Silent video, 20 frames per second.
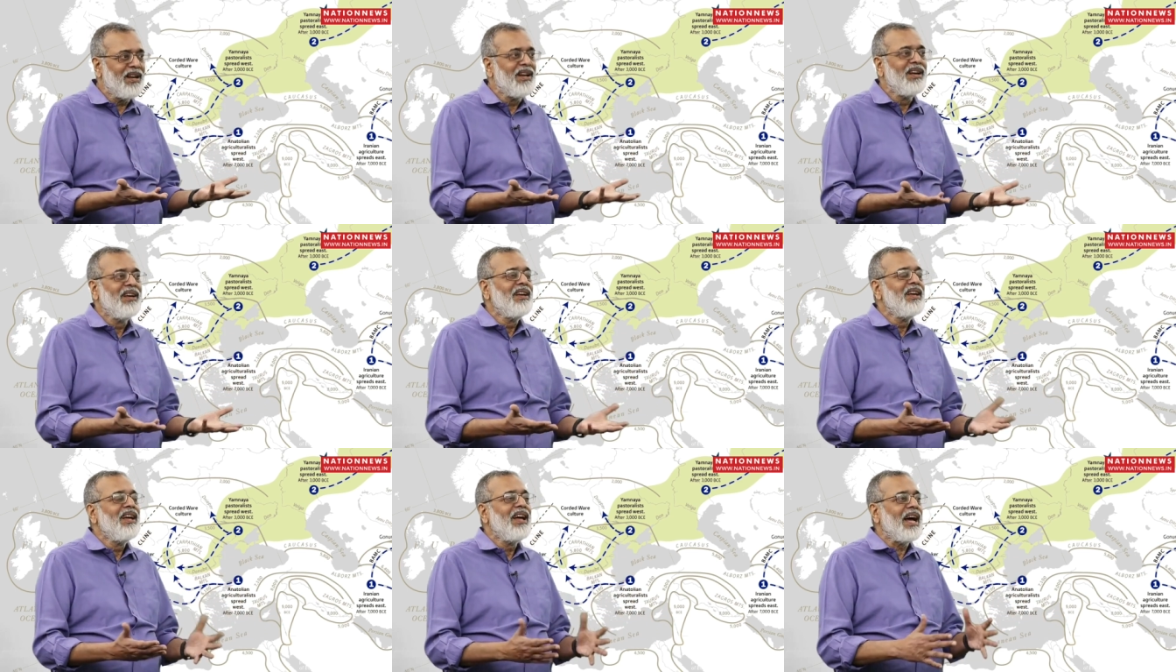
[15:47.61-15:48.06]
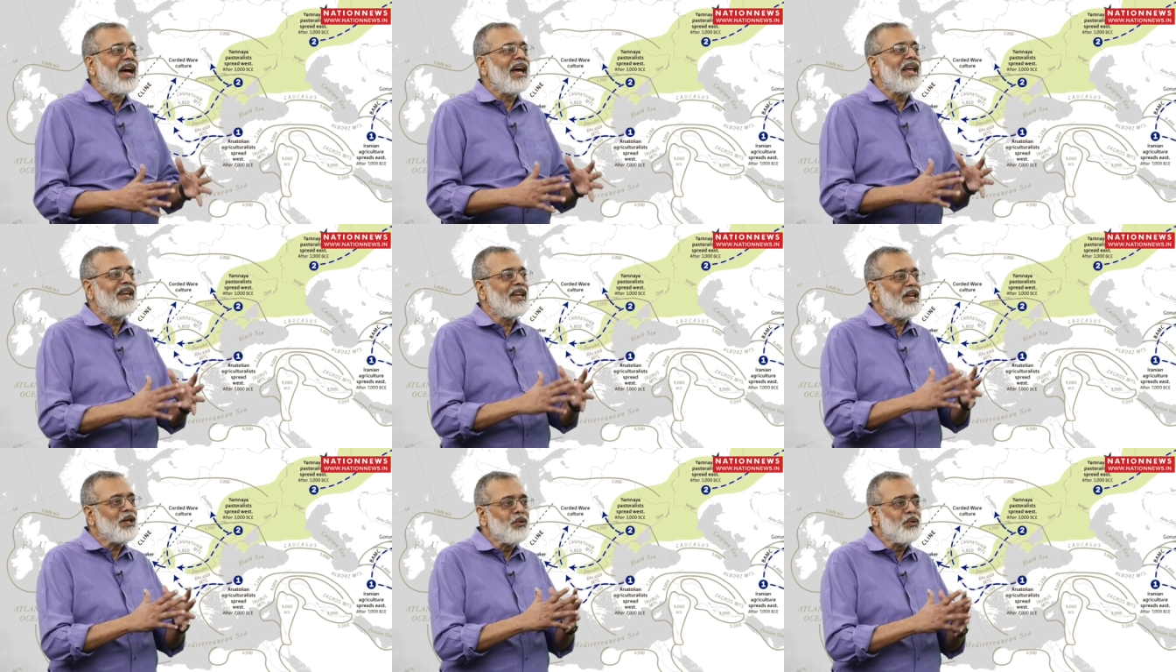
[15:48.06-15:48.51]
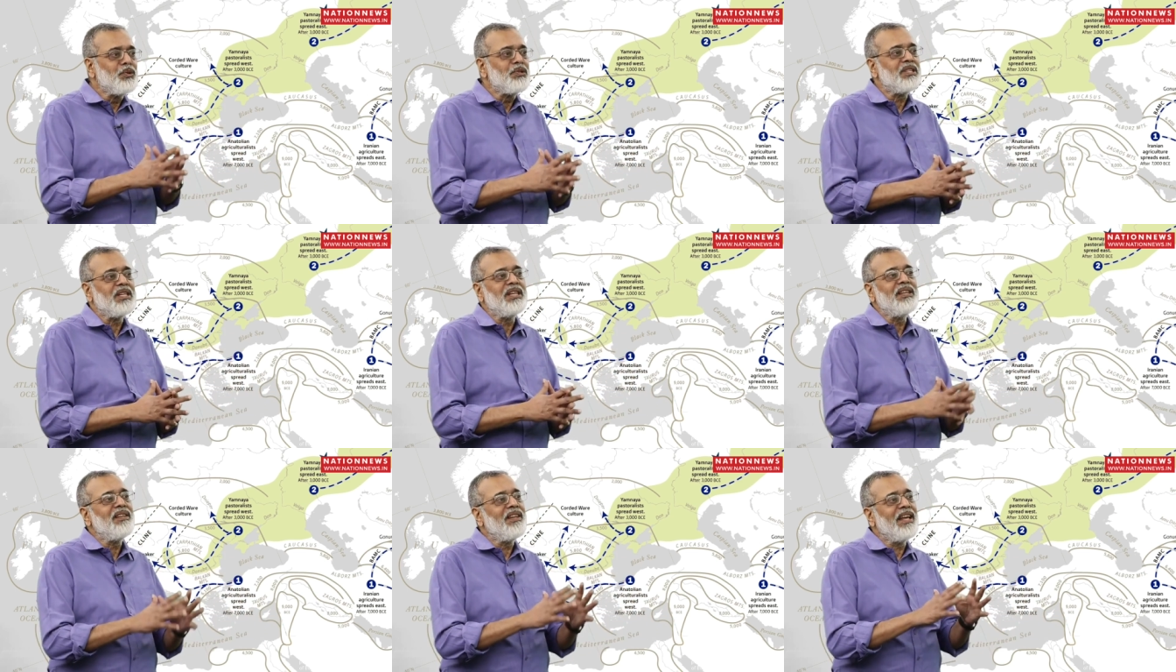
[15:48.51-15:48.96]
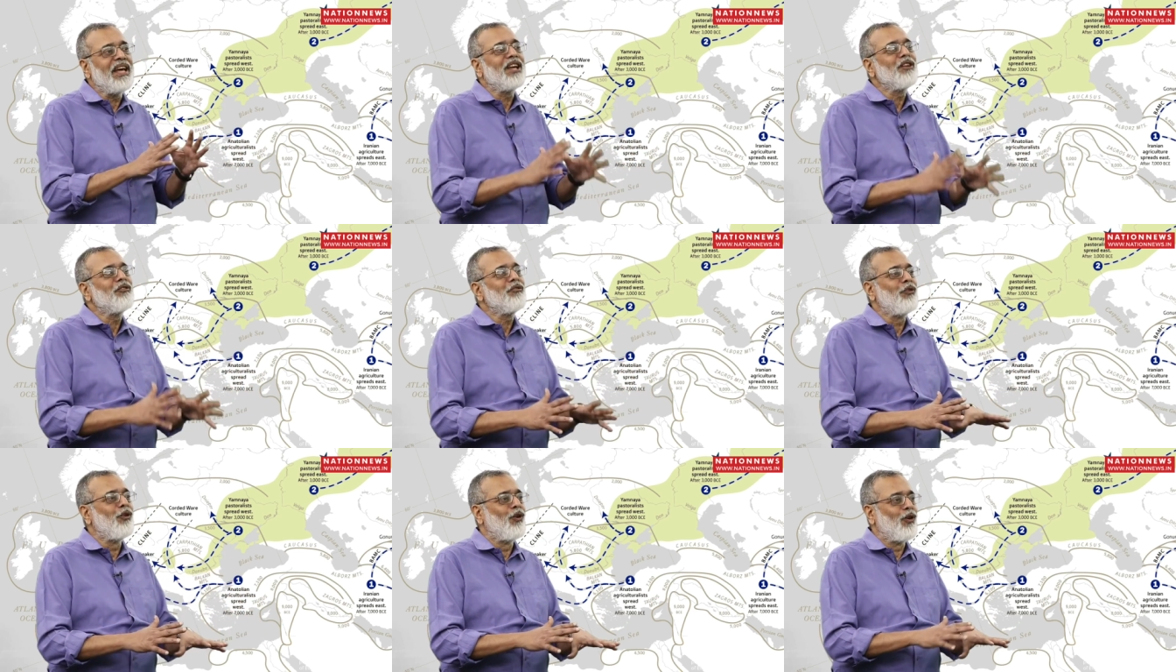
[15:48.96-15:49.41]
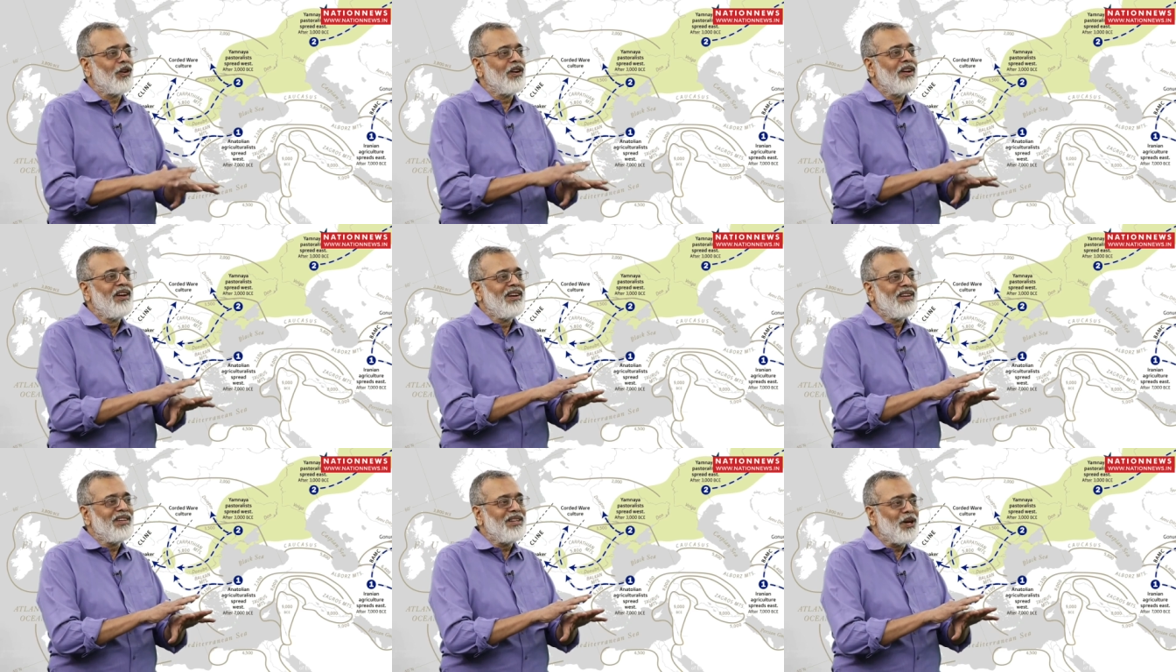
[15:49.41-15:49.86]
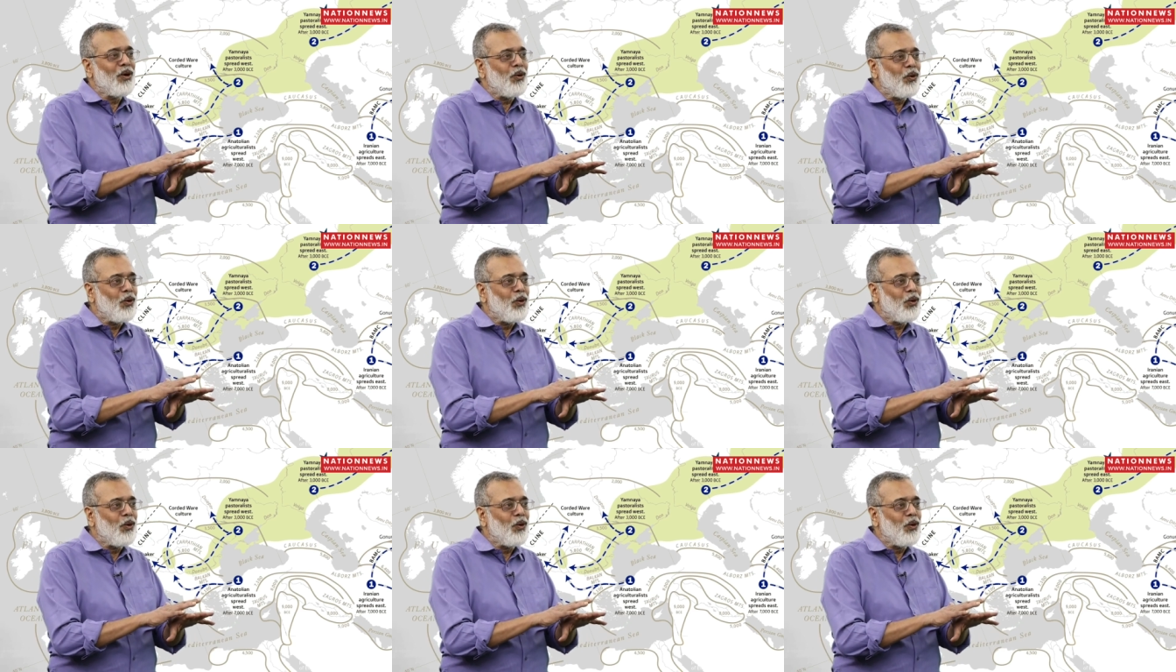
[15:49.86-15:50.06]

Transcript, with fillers: Mm-hmm. And you see, therefore, the